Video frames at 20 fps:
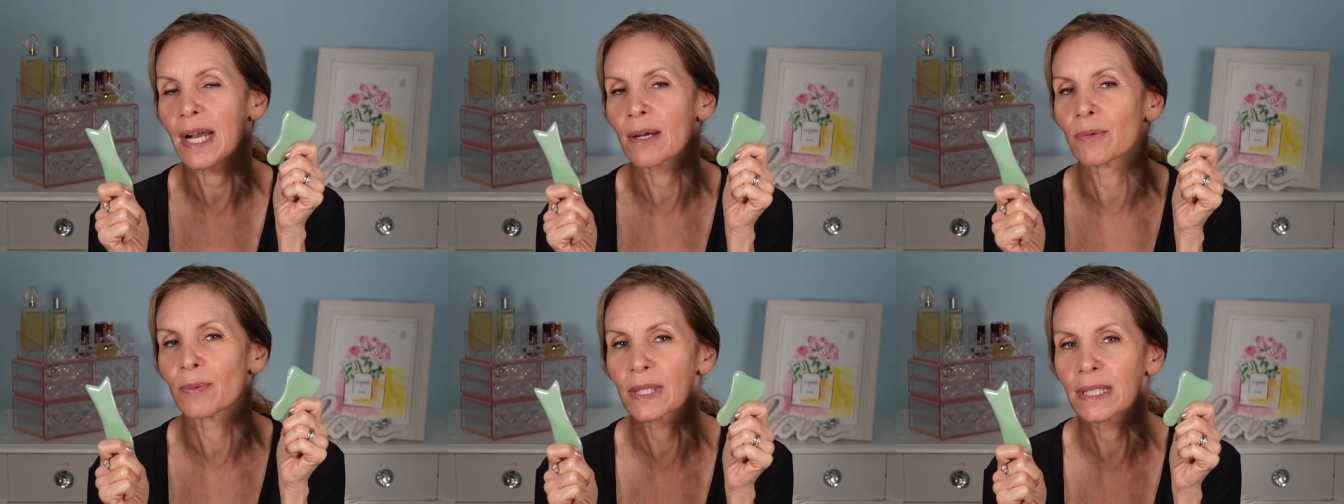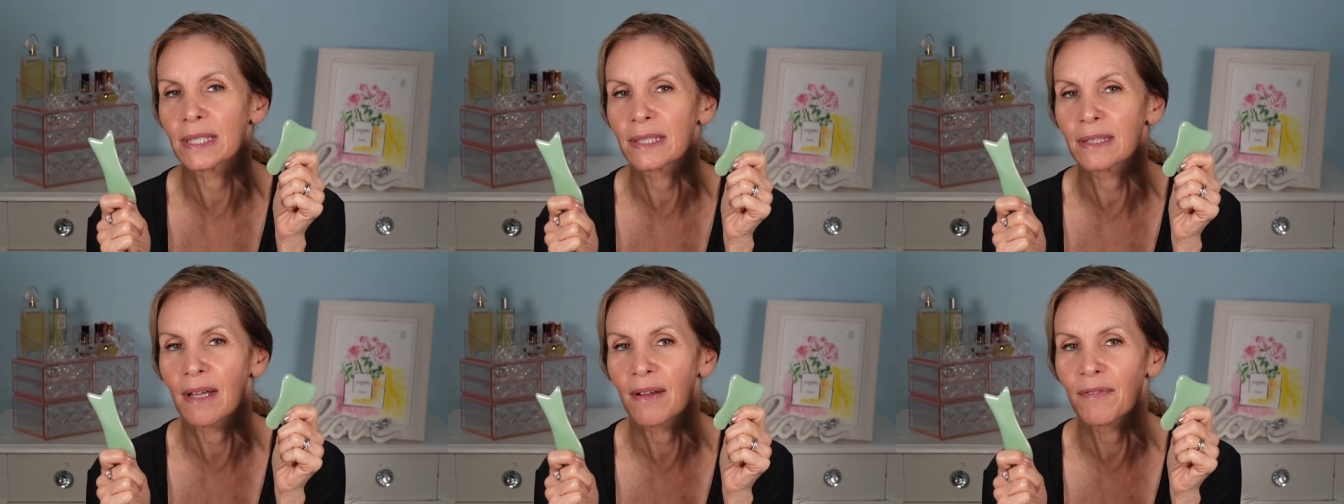I
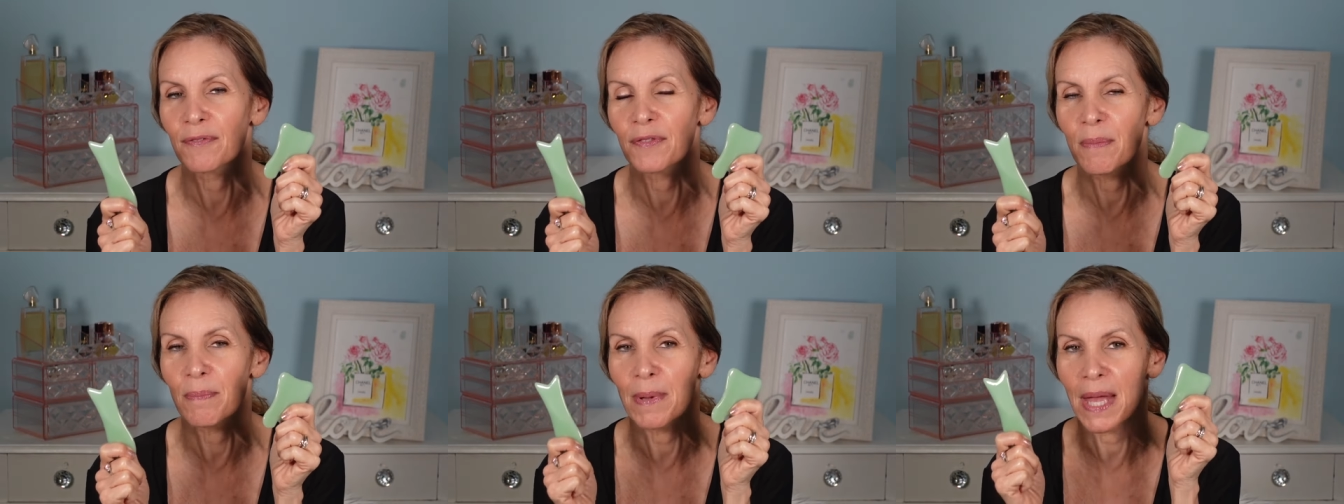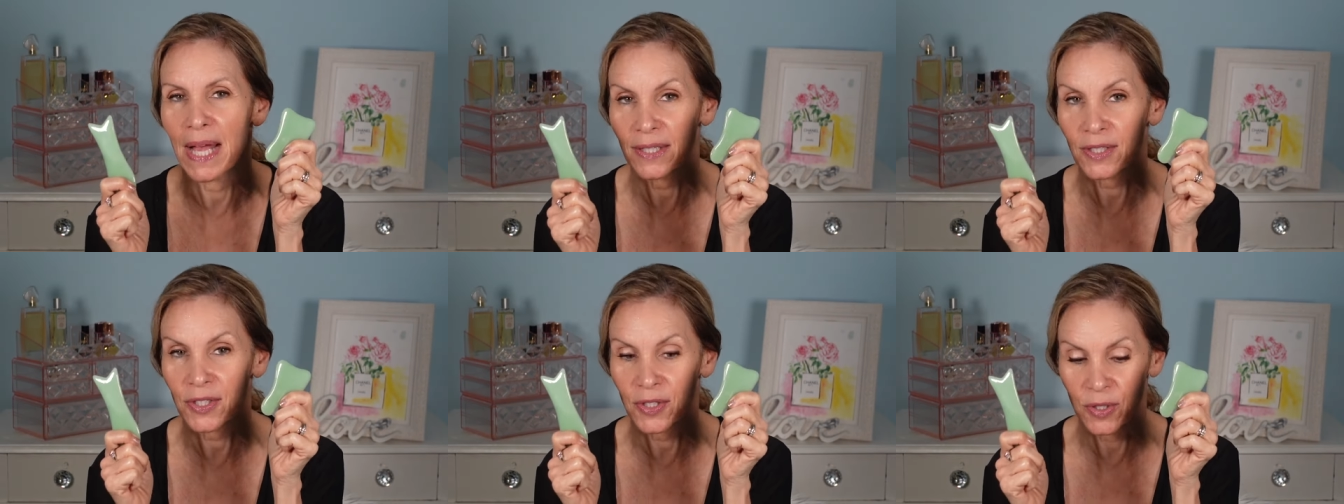really love the
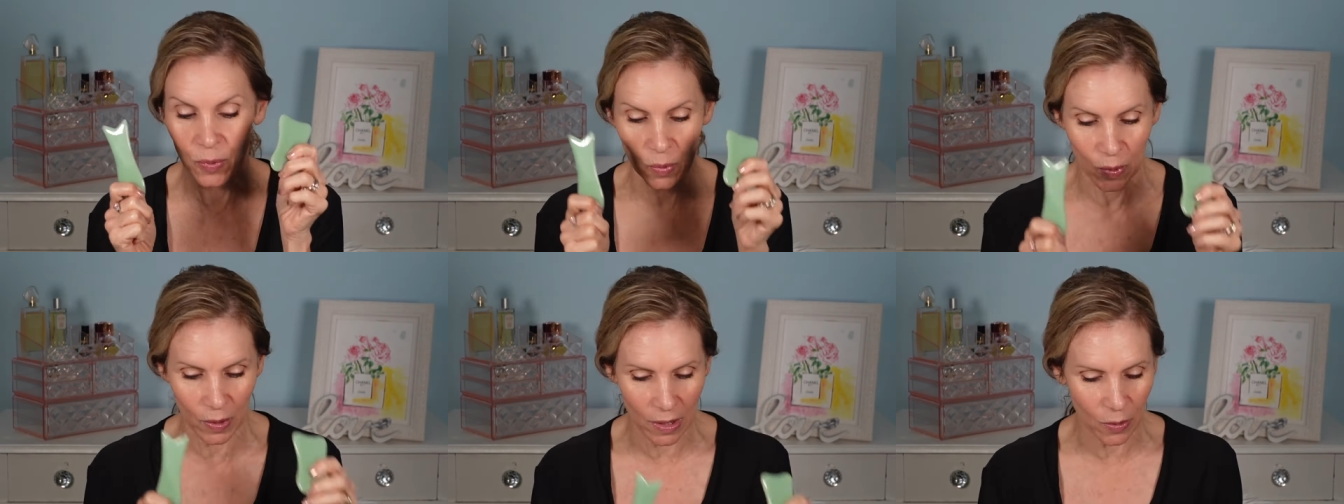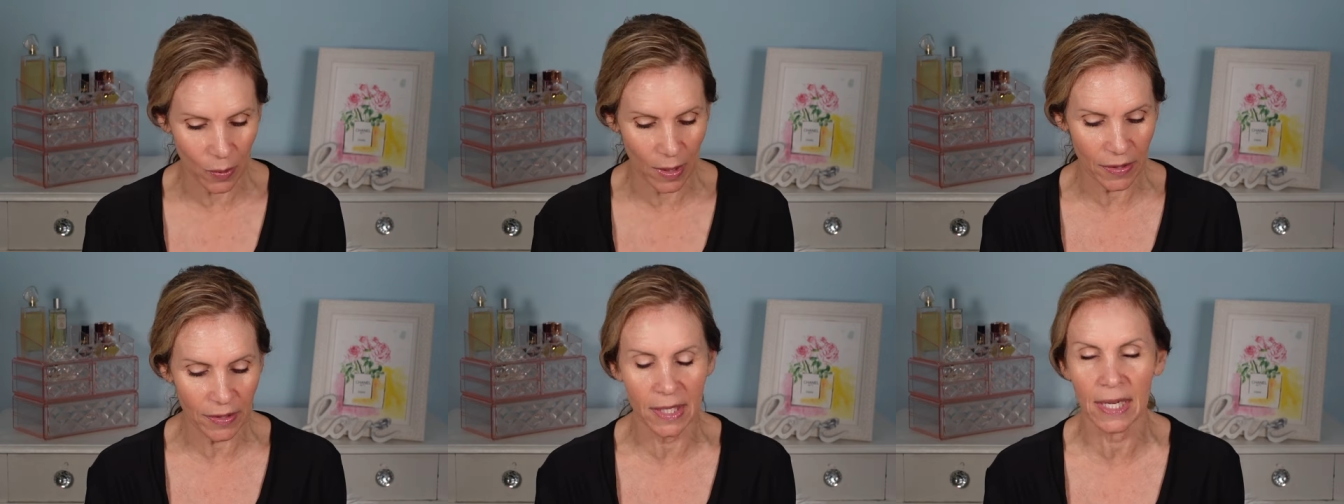best to
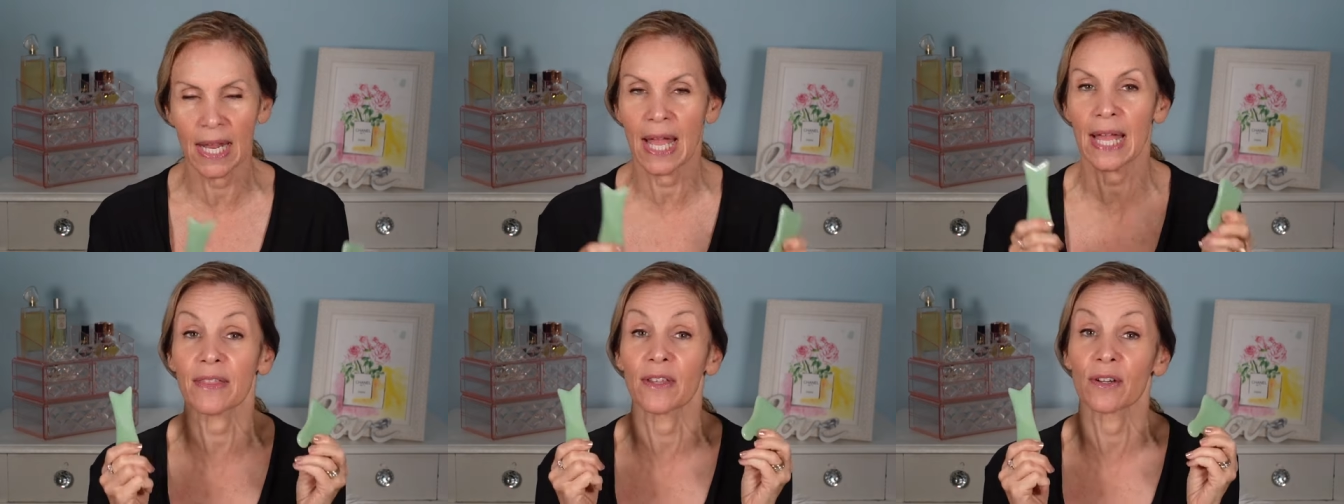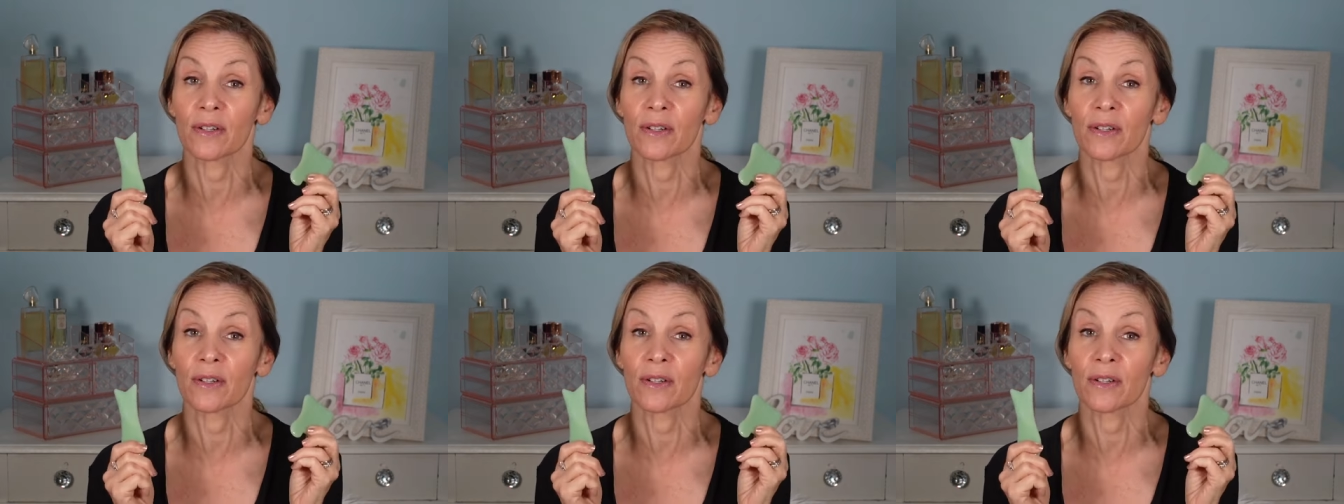work with today.